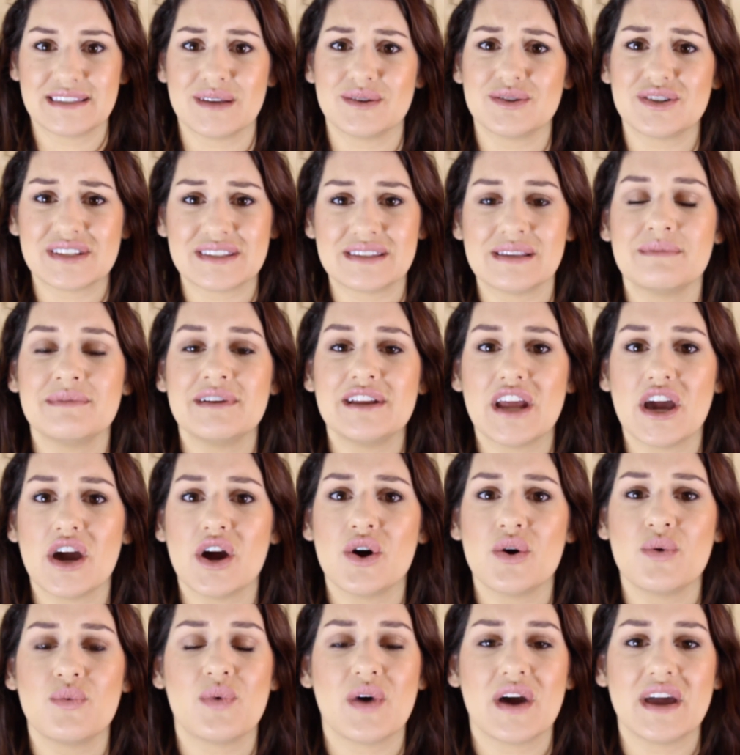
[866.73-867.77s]
So just let me
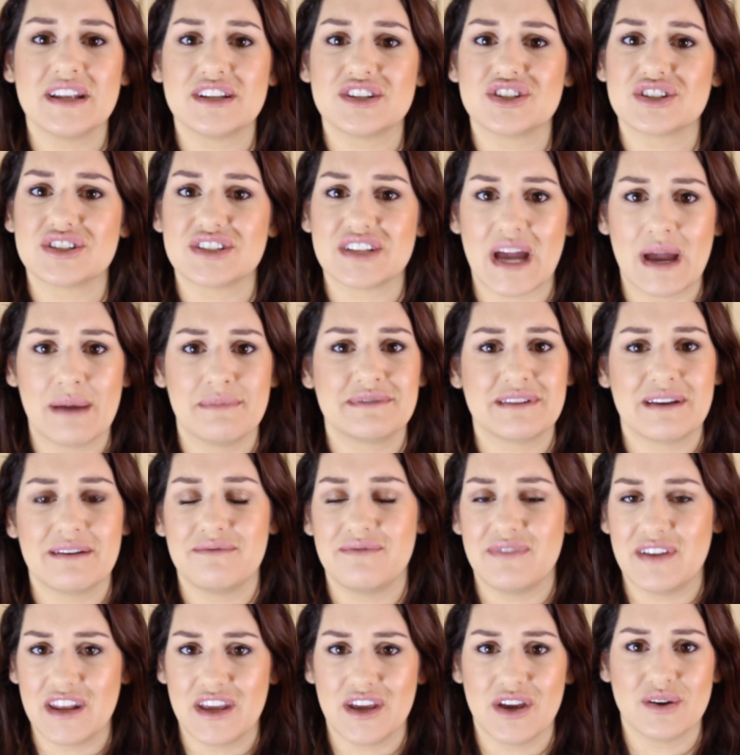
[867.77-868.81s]
know which types
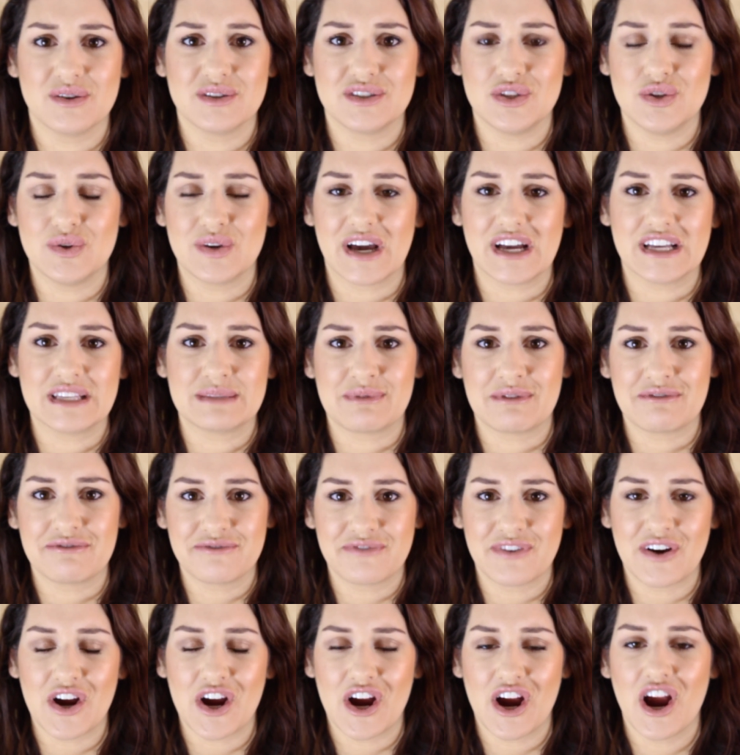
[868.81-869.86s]
of videos you guys
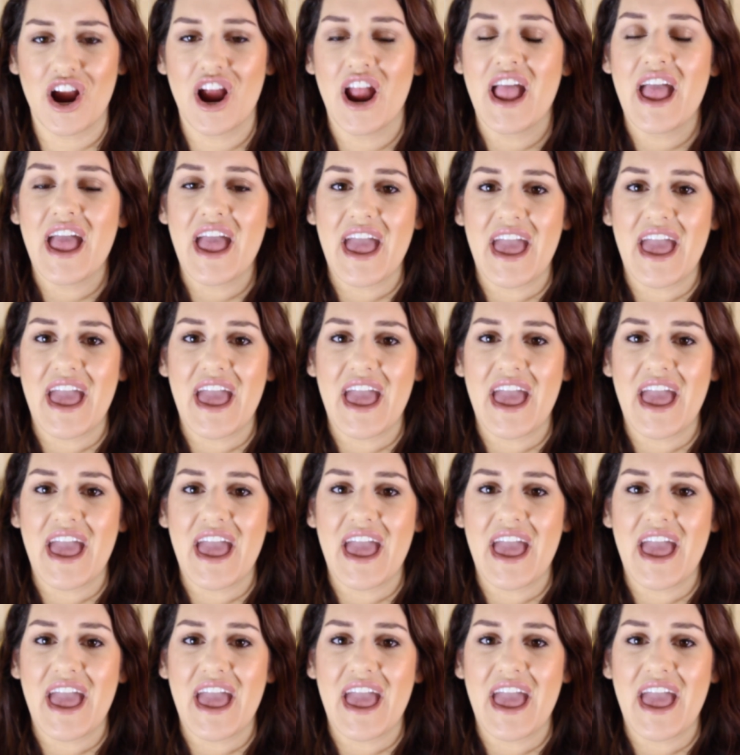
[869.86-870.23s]
prefer,